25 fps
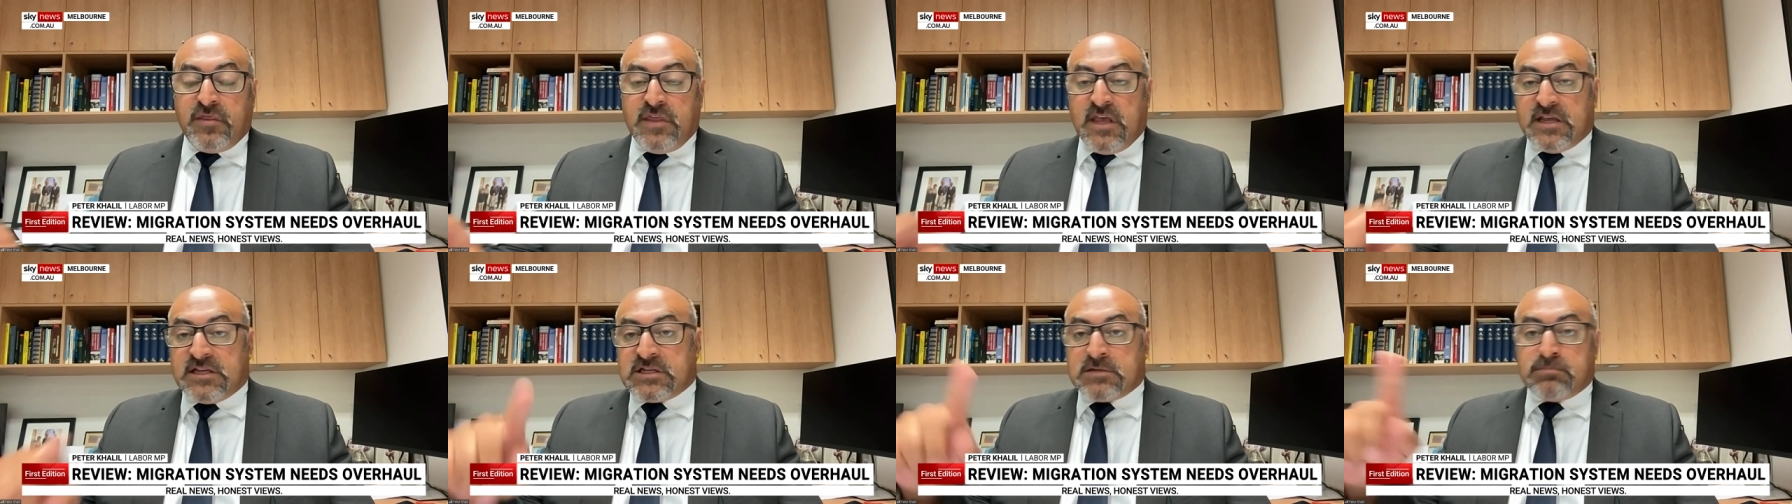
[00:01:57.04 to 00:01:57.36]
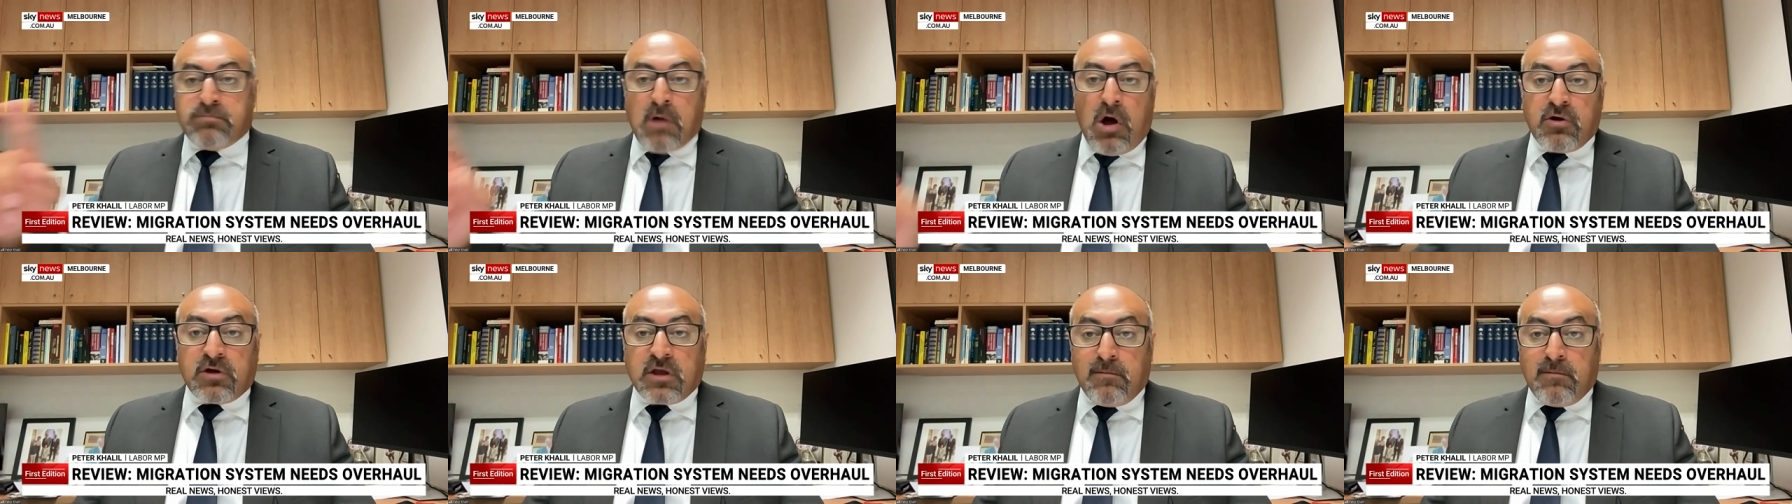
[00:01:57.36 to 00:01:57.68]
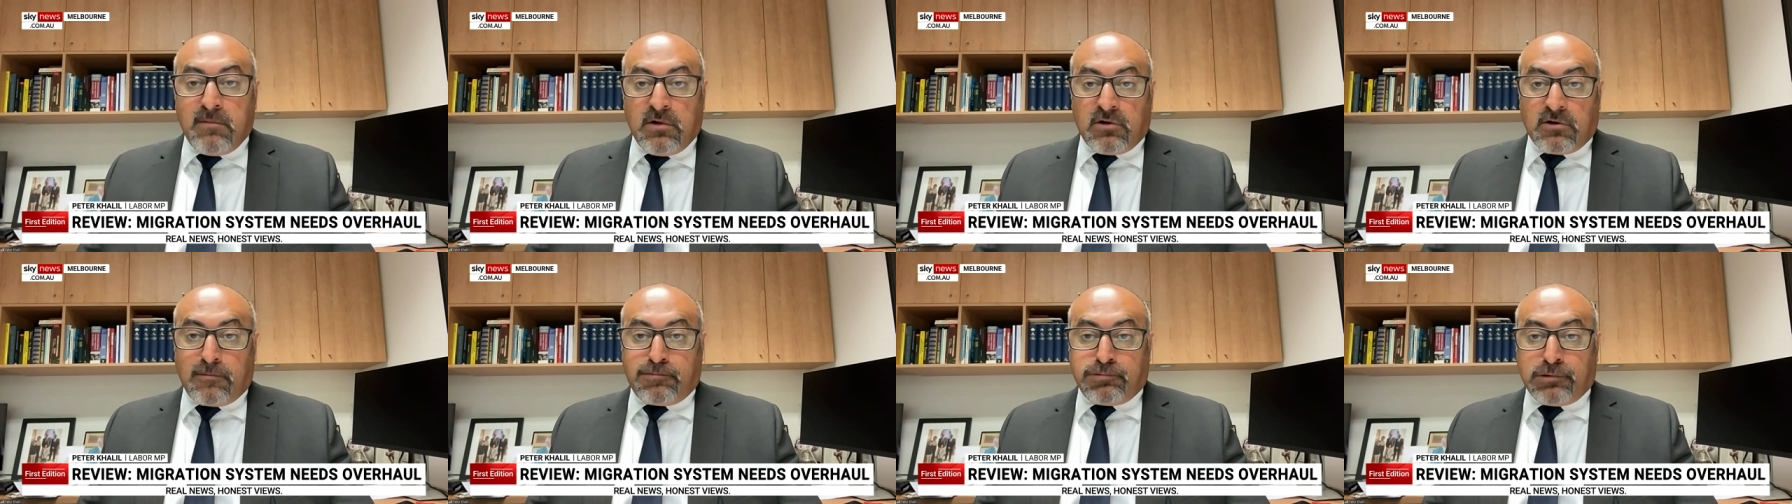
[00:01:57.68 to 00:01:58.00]
with their smoke
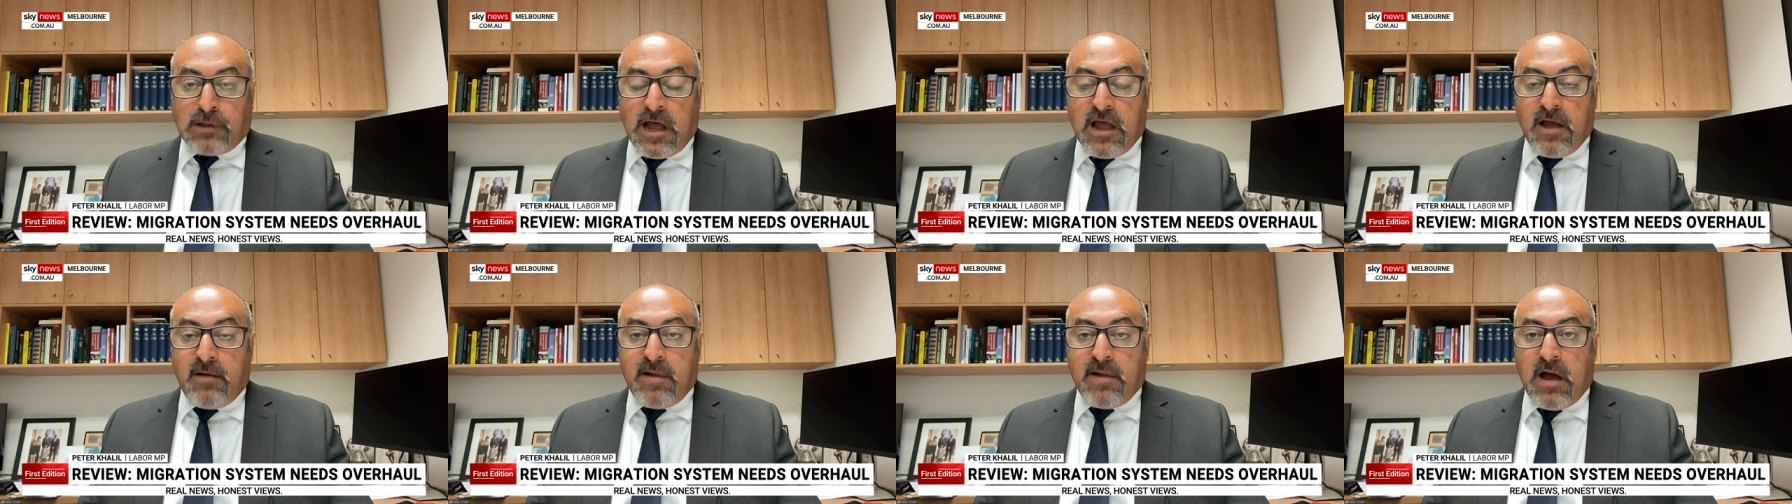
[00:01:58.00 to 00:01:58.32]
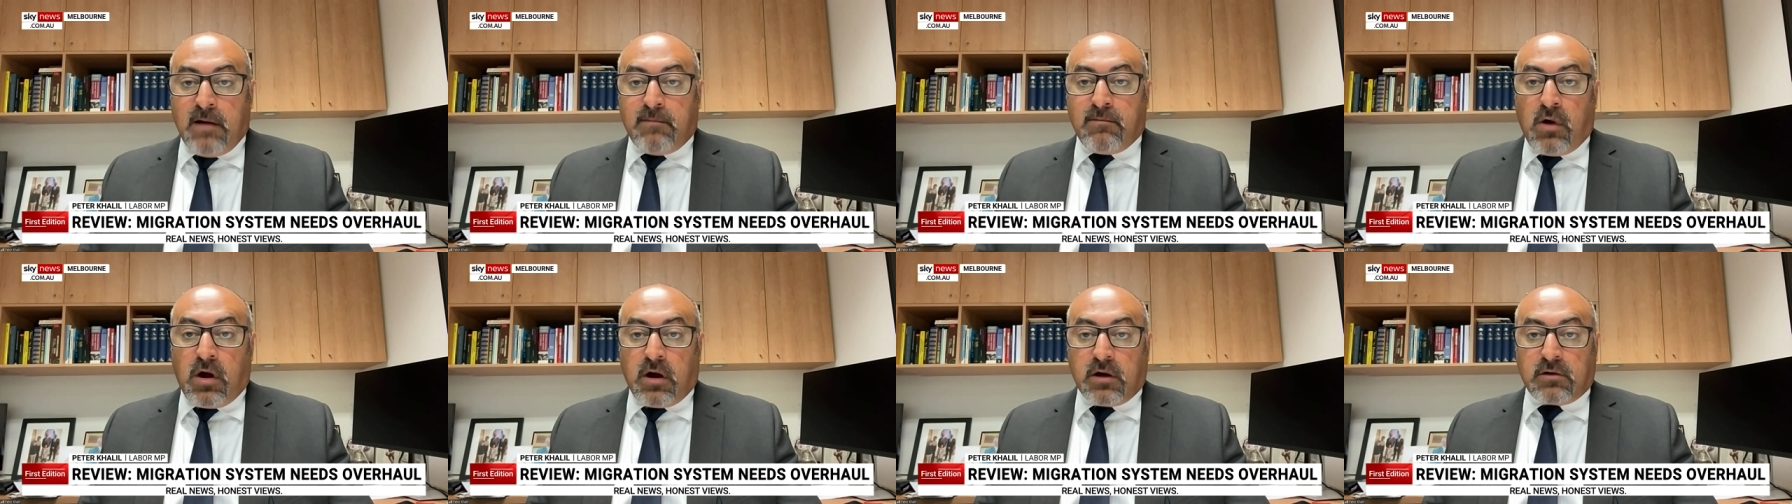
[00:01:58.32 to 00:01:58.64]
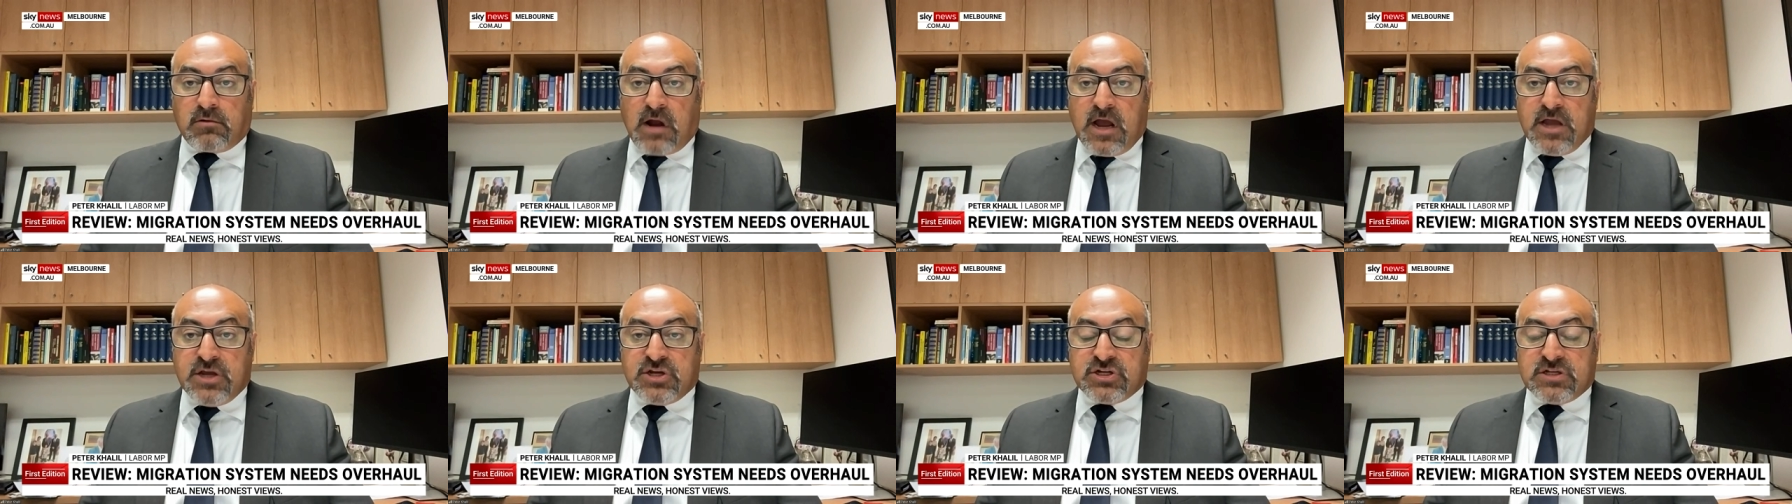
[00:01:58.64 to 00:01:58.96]
and mirror play about
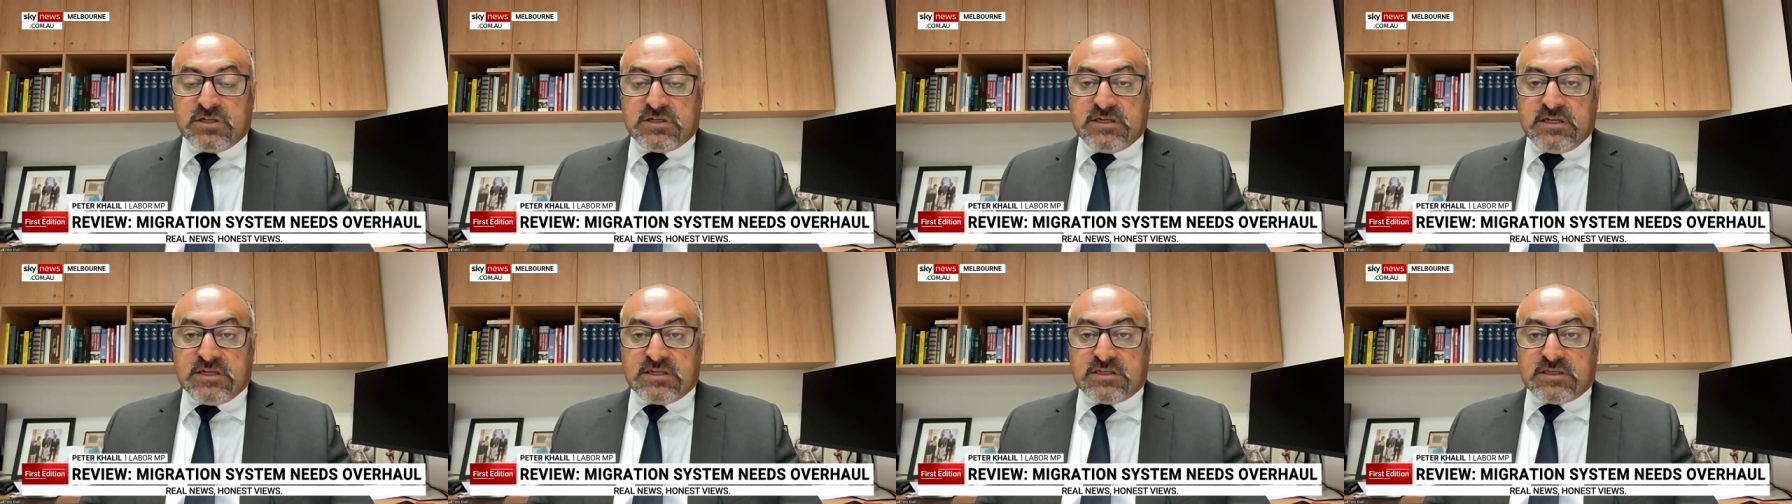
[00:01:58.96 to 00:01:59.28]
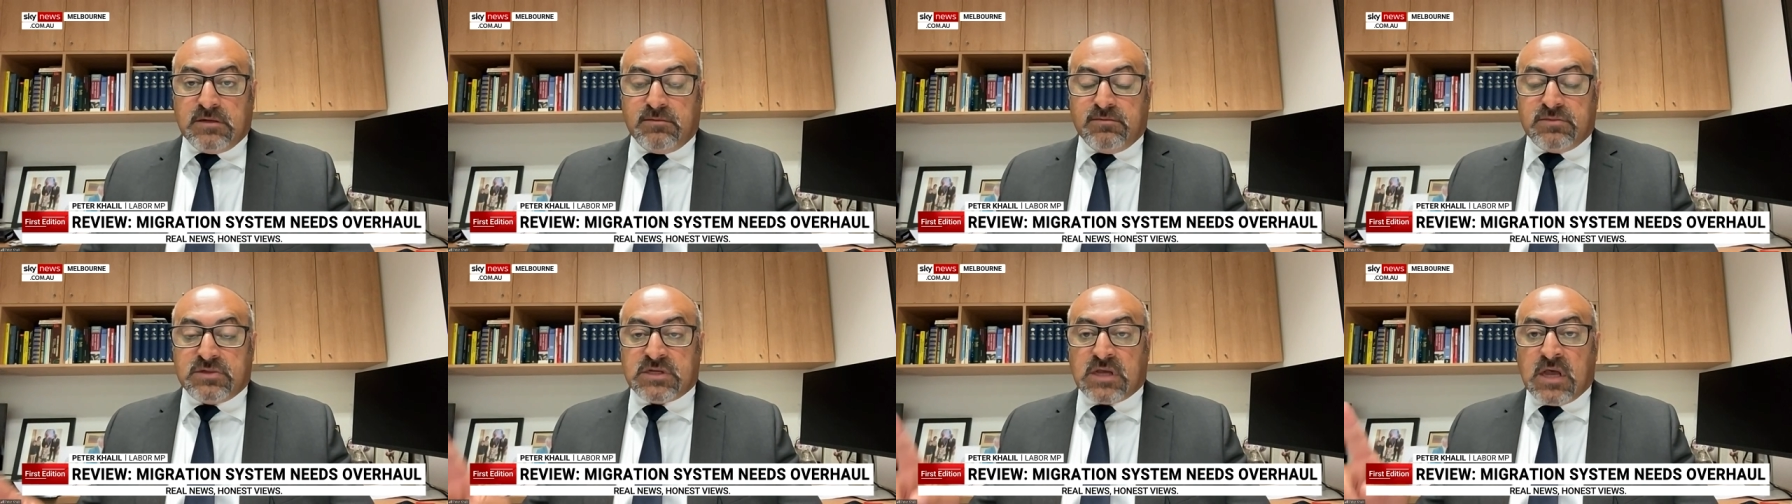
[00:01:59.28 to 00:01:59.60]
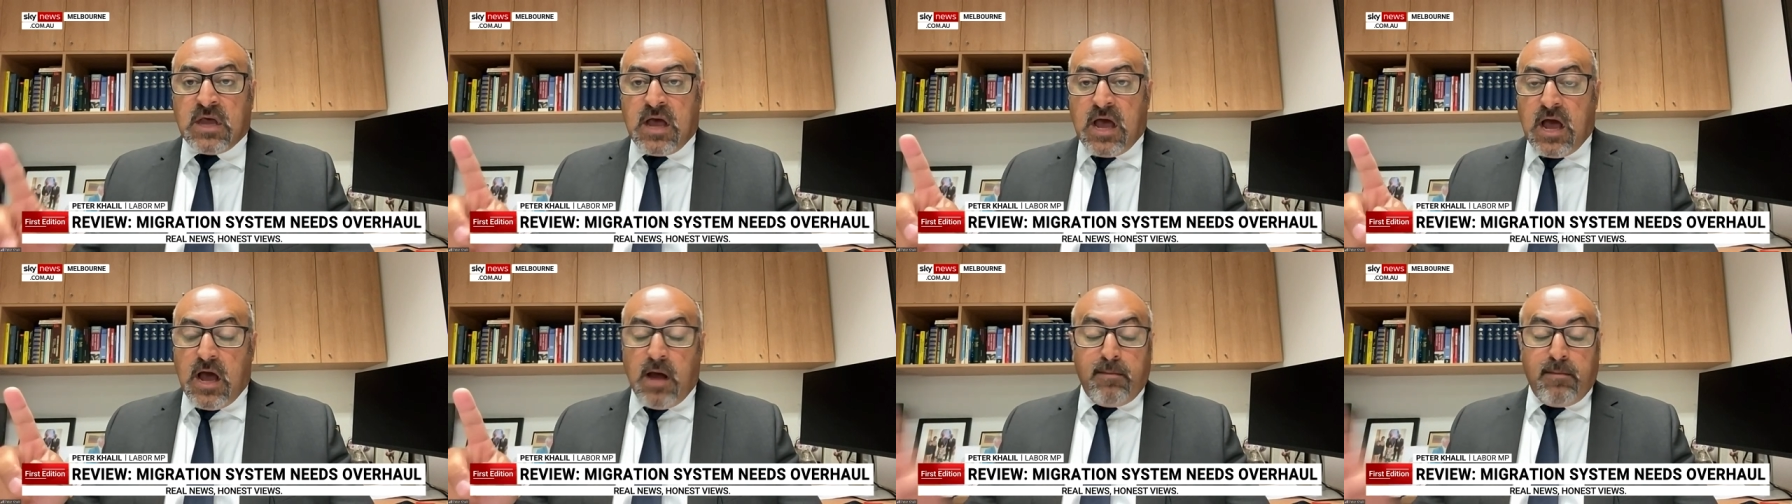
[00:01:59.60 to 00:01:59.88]
migration systems,